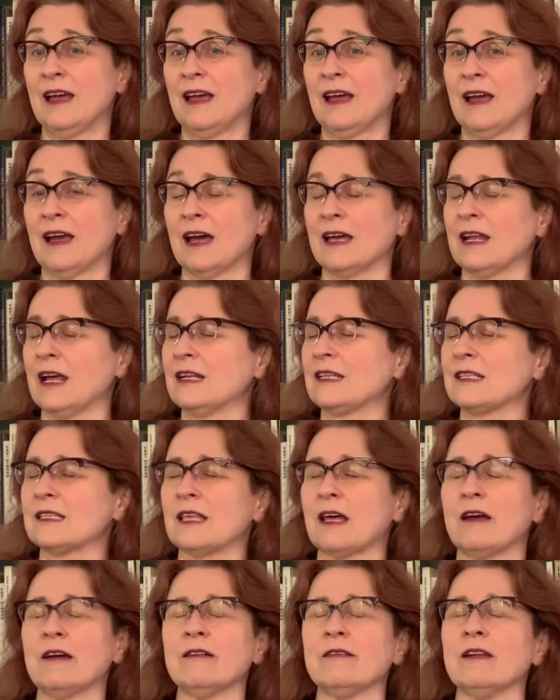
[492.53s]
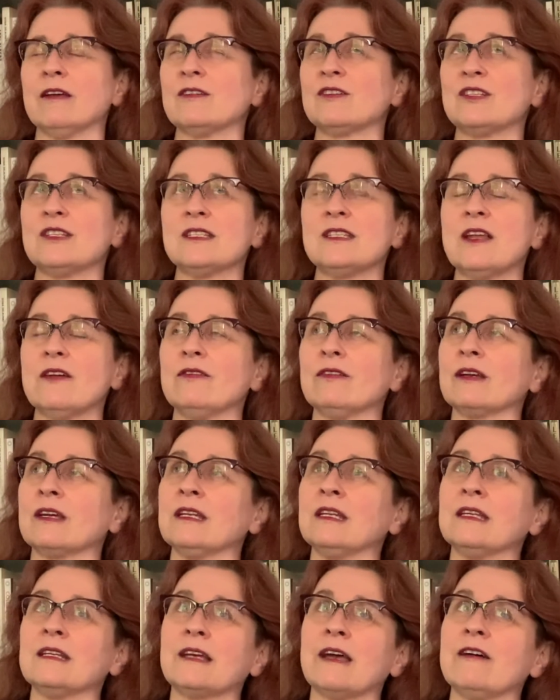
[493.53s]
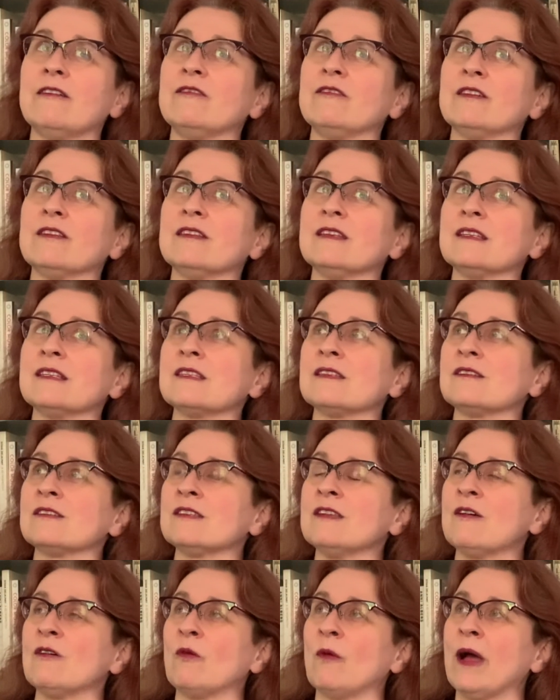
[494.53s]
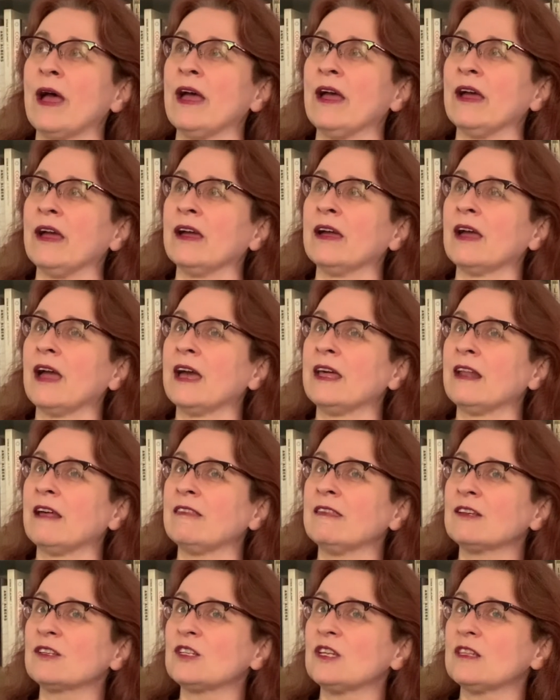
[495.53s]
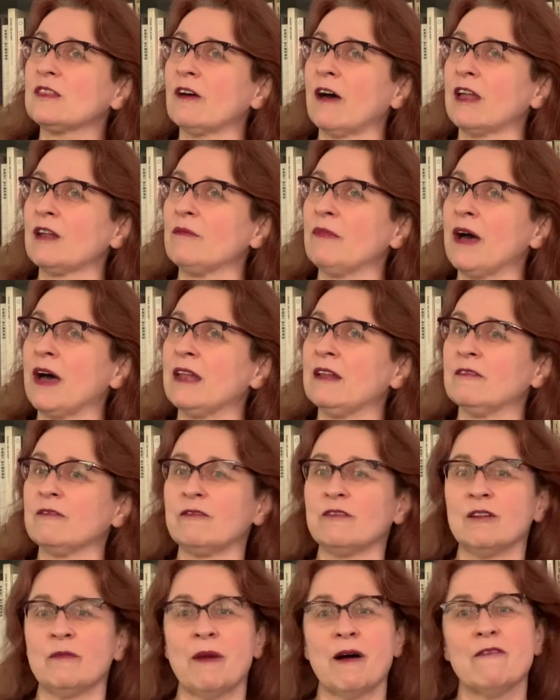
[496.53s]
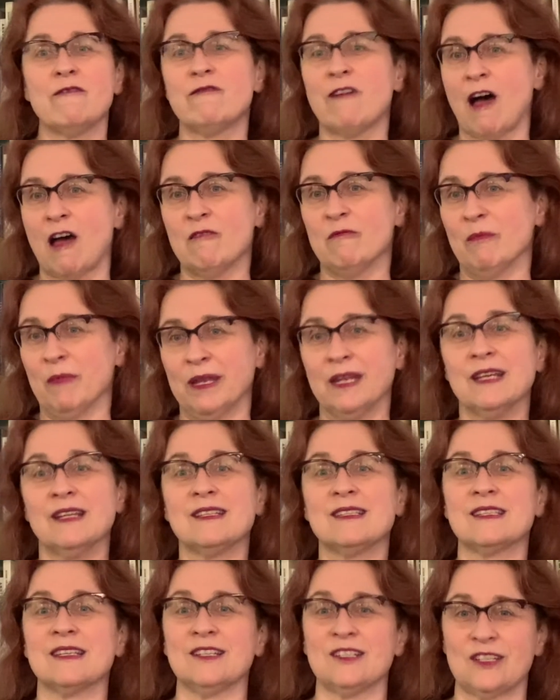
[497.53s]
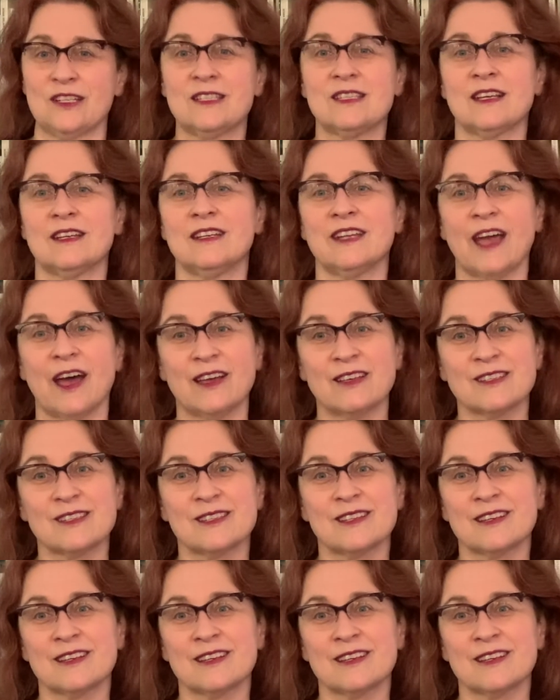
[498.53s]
And I just thought, oh no, she's never gonna go for this, there's no way. And I think she thought about it for about five minutes and she said yes.